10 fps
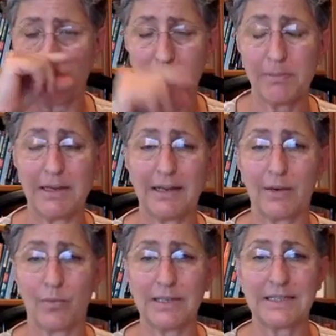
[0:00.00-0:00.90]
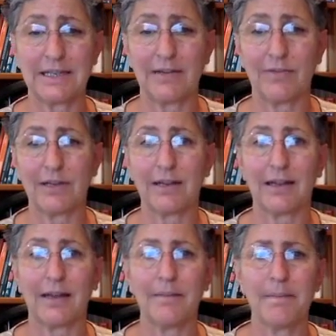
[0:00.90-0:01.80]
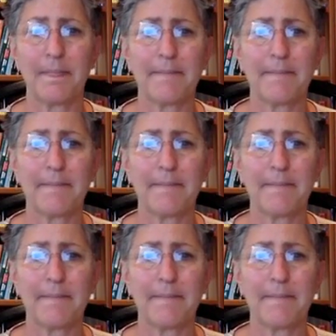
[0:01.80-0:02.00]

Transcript: We'll be meeting on Wednesday evening again.